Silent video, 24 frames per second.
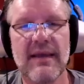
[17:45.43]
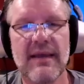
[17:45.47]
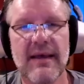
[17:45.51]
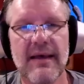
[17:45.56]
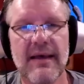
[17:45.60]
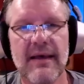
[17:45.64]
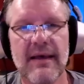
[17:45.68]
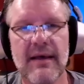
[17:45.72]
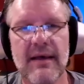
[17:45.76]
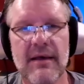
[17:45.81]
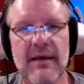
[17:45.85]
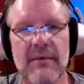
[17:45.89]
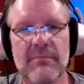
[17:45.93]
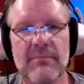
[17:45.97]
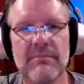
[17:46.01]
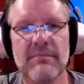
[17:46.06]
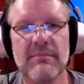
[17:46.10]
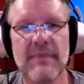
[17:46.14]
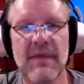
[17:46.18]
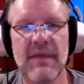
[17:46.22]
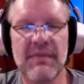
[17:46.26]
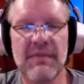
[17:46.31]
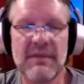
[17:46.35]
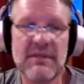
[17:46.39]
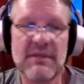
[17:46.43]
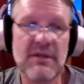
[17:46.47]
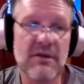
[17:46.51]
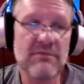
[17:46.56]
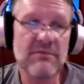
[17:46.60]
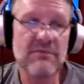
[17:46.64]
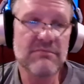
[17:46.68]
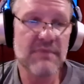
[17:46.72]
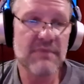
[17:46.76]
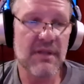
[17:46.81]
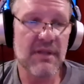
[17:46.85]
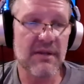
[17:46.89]
And then,
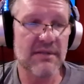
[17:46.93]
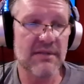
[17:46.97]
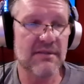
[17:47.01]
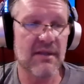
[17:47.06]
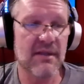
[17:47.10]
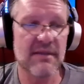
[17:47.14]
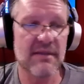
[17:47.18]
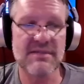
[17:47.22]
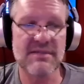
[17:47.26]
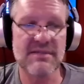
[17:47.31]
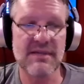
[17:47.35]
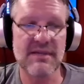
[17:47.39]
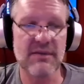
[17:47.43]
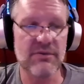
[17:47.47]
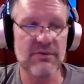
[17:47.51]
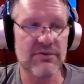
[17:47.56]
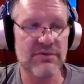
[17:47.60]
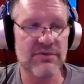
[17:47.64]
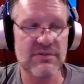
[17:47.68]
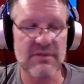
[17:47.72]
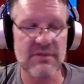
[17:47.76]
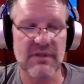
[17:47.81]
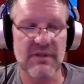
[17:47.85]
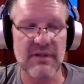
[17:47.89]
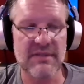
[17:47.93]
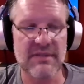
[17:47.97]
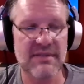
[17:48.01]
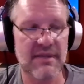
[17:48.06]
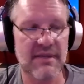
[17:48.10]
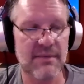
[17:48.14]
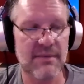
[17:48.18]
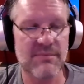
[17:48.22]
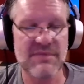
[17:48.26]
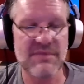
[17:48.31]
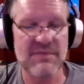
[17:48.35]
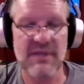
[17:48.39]
a lot of singles, a lot of
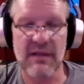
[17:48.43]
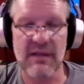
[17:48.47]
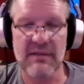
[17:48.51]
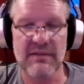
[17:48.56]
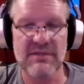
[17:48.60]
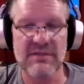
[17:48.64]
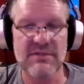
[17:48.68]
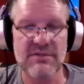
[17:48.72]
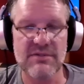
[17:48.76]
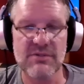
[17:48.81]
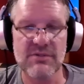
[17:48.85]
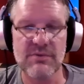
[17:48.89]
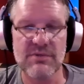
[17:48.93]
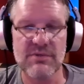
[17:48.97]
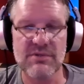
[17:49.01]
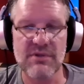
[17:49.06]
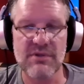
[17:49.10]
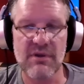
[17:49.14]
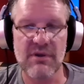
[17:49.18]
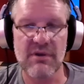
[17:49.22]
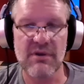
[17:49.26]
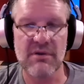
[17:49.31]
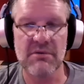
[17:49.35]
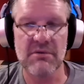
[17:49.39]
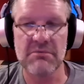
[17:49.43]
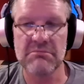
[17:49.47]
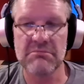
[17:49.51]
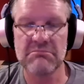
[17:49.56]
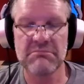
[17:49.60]
times I'll listen to a song.